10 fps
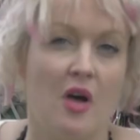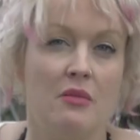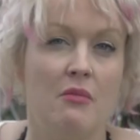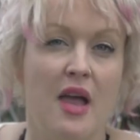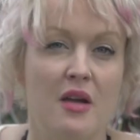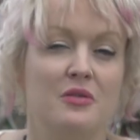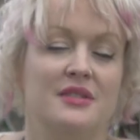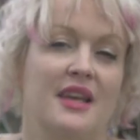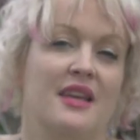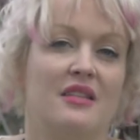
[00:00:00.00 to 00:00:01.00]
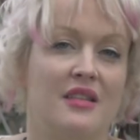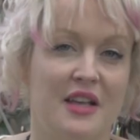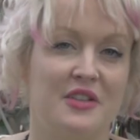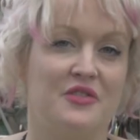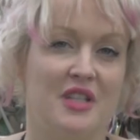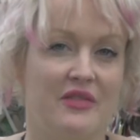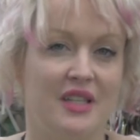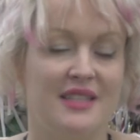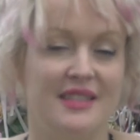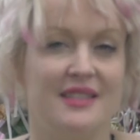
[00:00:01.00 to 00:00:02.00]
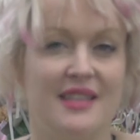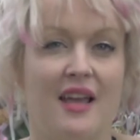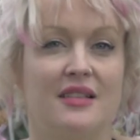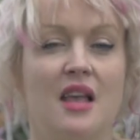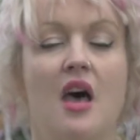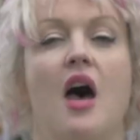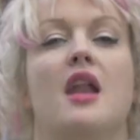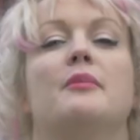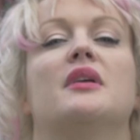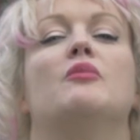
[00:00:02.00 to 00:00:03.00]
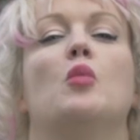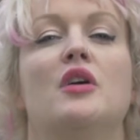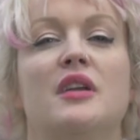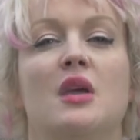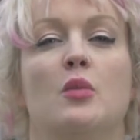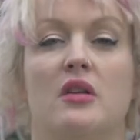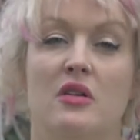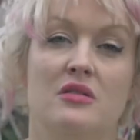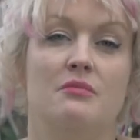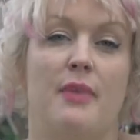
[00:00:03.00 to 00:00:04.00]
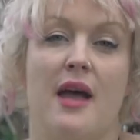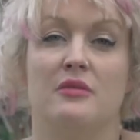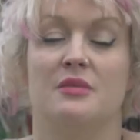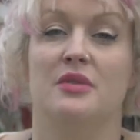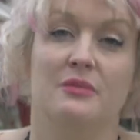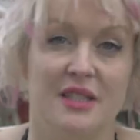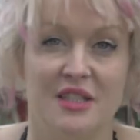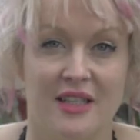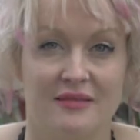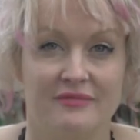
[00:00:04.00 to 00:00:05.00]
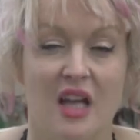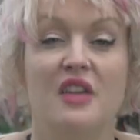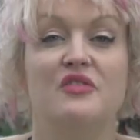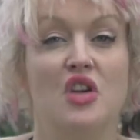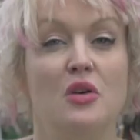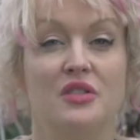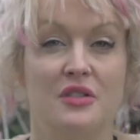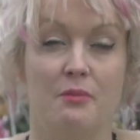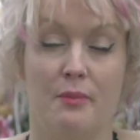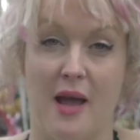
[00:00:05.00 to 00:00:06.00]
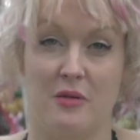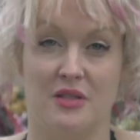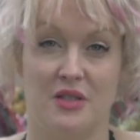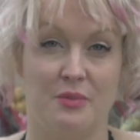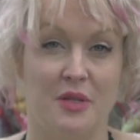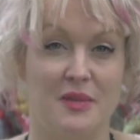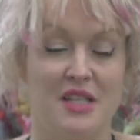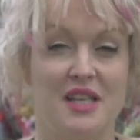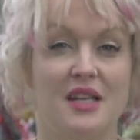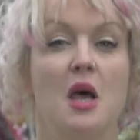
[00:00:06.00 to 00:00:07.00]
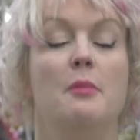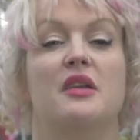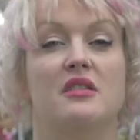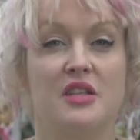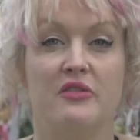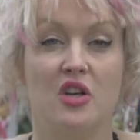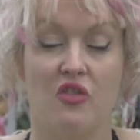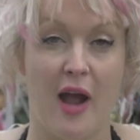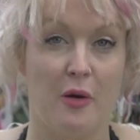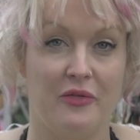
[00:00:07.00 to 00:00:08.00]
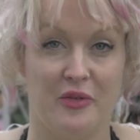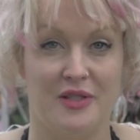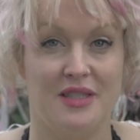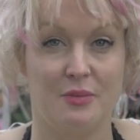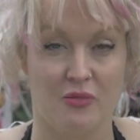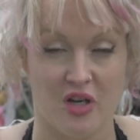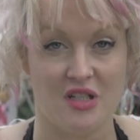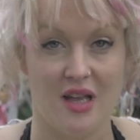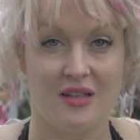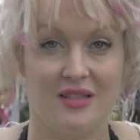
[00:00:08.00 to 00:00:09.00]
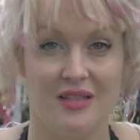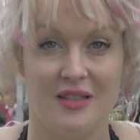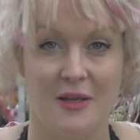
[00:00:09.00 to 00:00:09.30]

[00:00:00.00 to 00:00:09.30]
on my own take of the history of illicit sex. I'm working with Unbound Publishing, and I've chosen Unbound to publish it because they're a crowdfunded project.